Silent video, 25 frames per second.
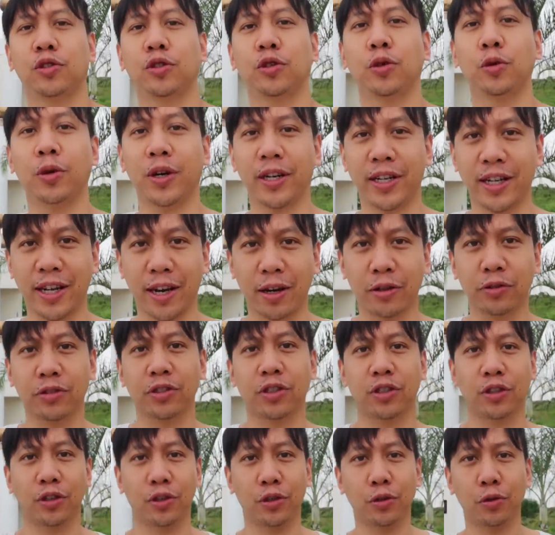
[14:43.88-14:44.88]
to
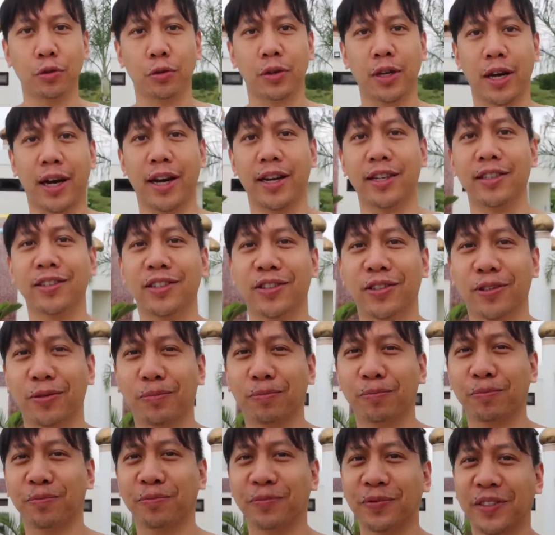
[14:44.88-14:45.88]
announce to you guys
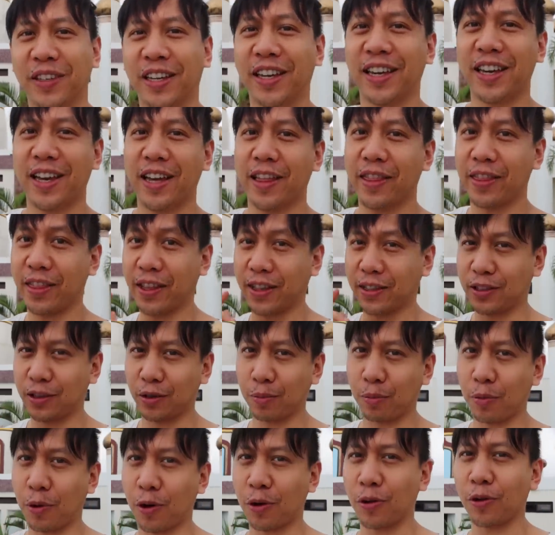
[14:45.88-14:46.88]
that
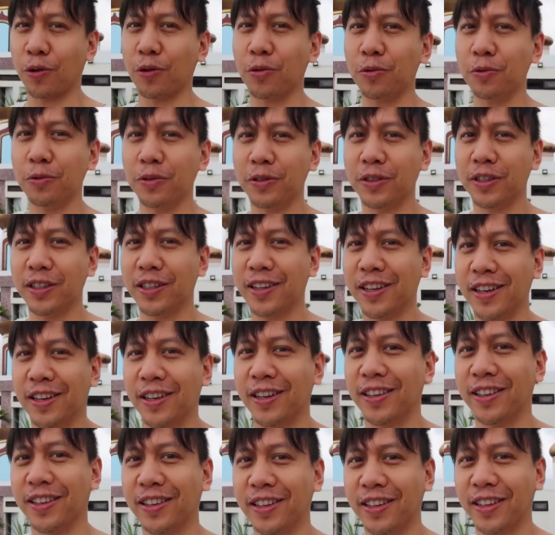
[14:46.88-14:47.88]
tomorrow,
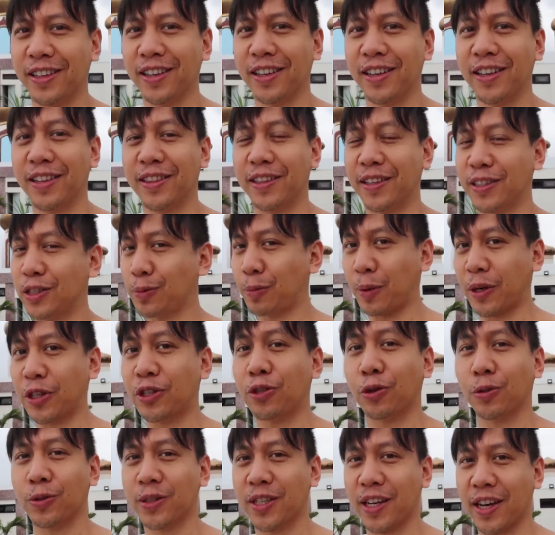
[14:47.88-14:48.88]
the
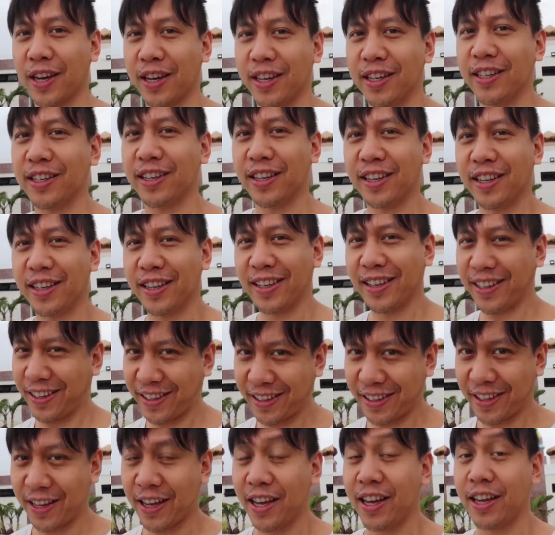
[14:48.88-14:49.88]
special day,
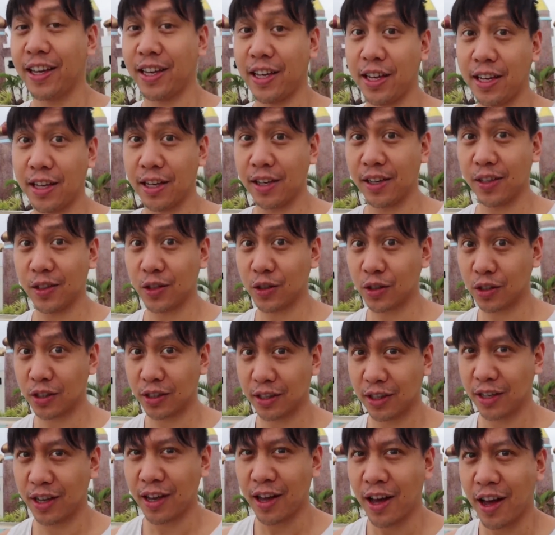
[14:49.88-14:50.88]
is